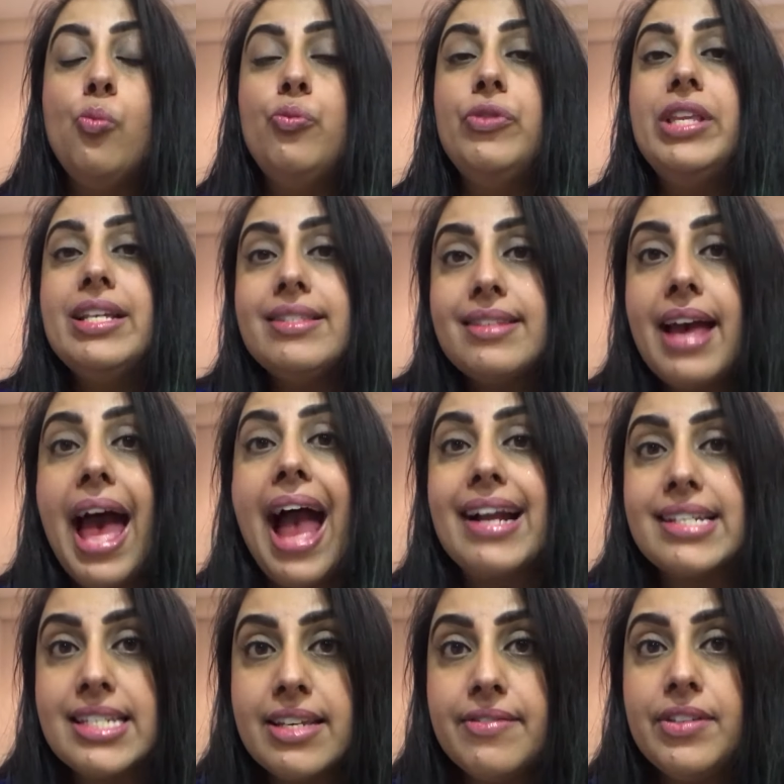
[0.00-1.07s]
This
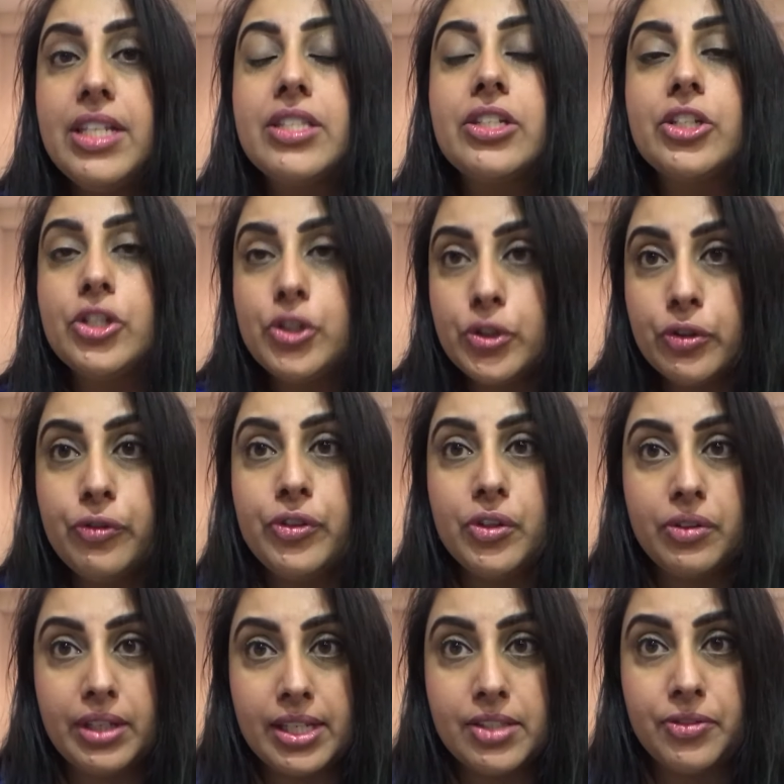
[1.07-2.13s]
activity is gonna do a few
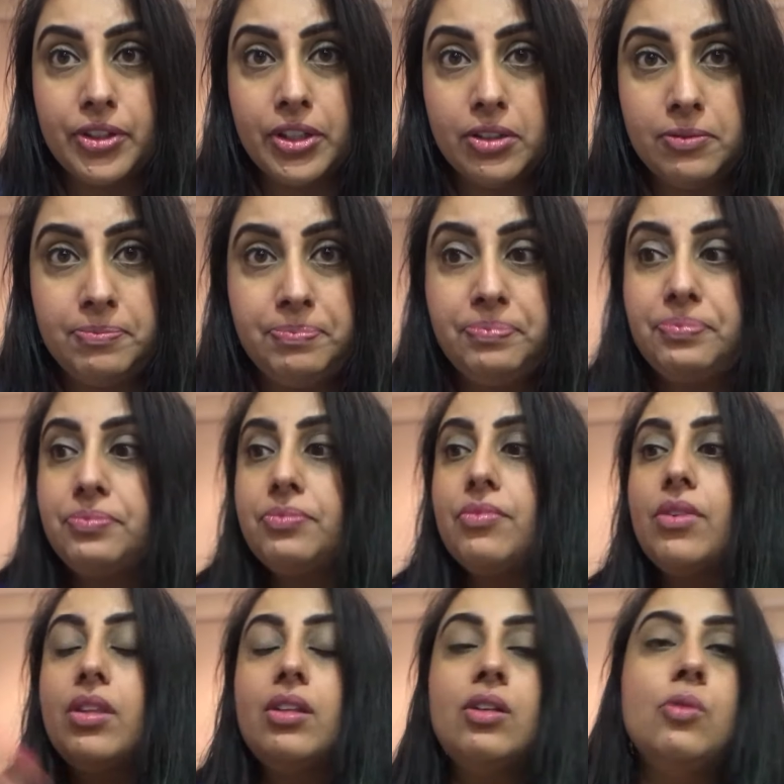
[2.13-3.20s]
things for you.
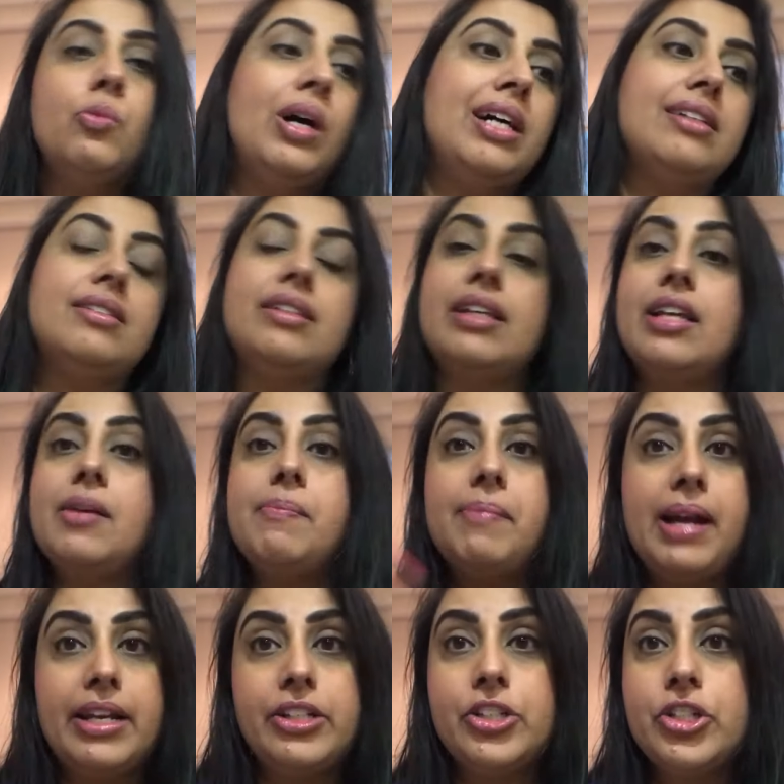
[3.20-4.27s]
One, it
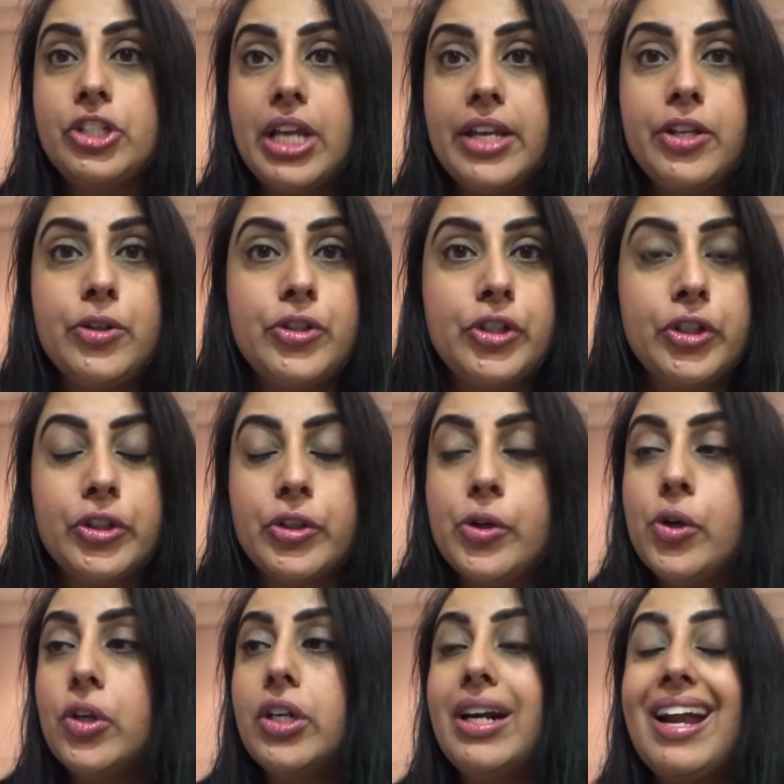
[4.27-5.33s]
might shake you to your
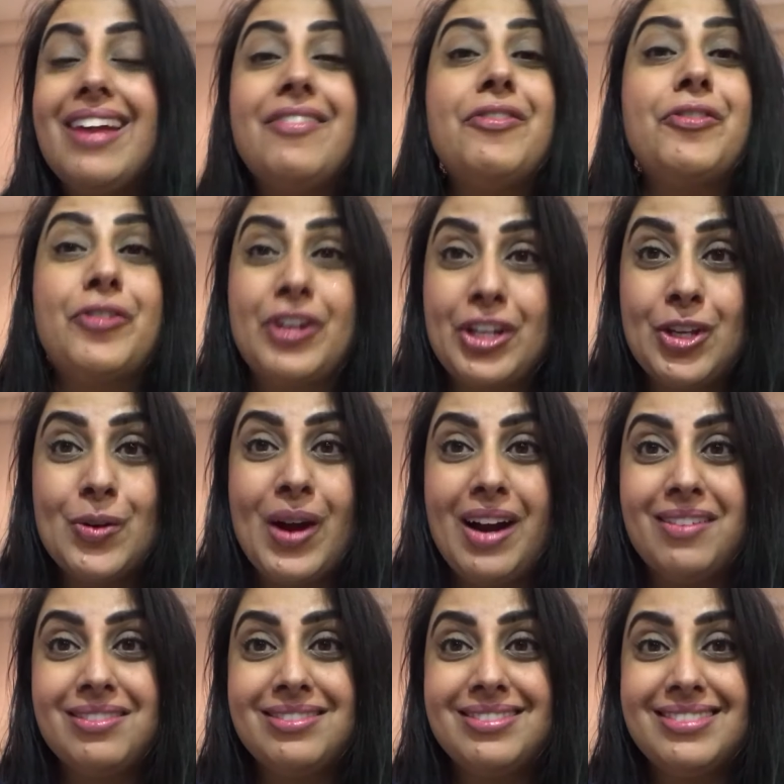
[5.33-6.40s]
core and freak you
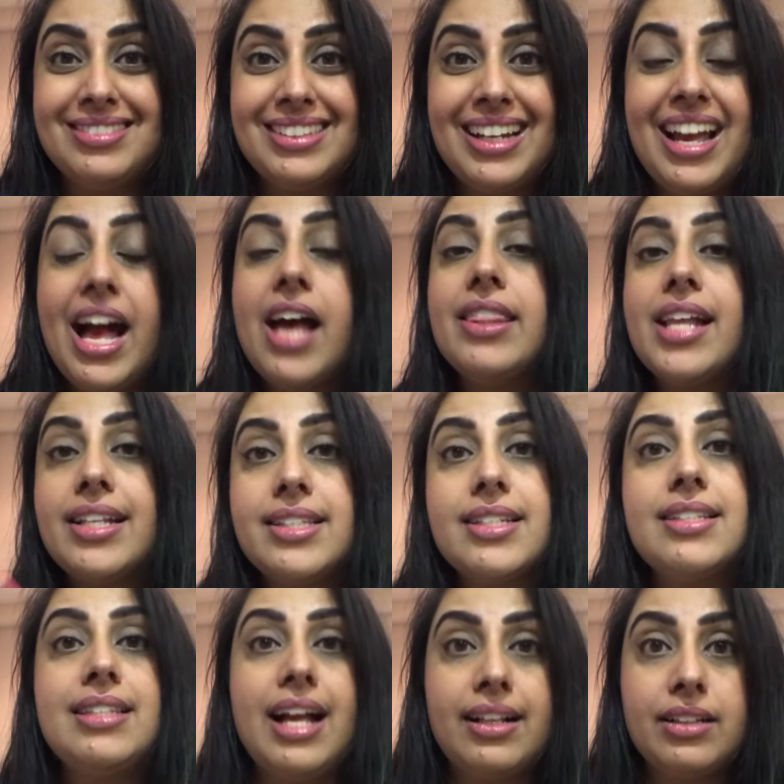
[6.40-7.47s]
out. And that's
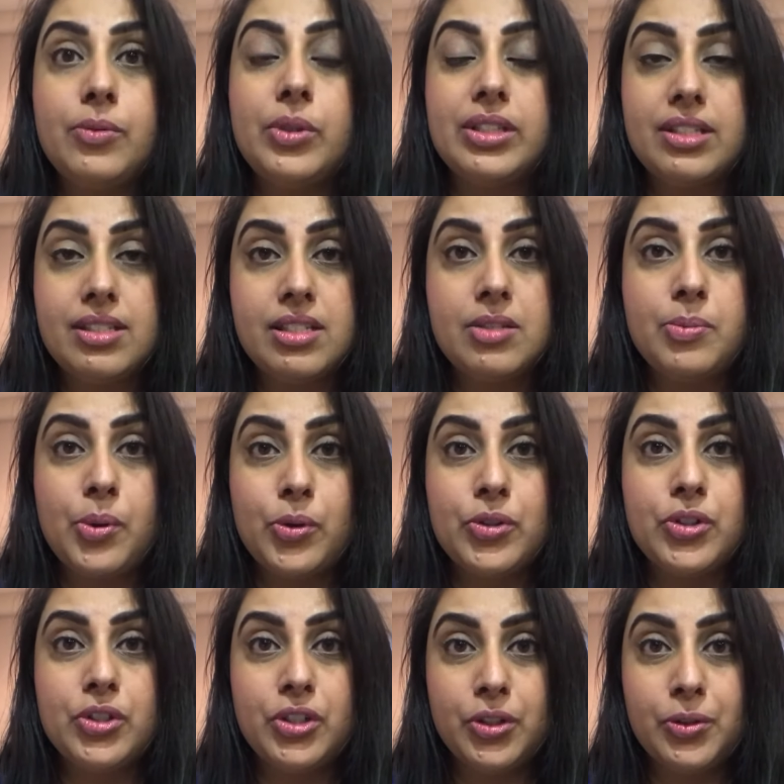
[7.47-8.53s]
exactly what this is supposed
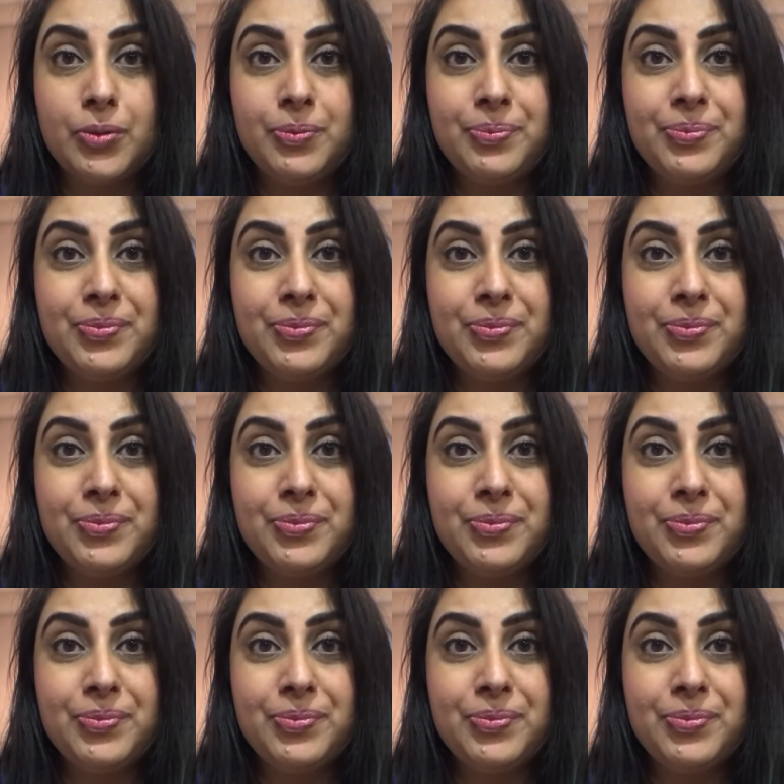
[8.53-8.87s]
to do.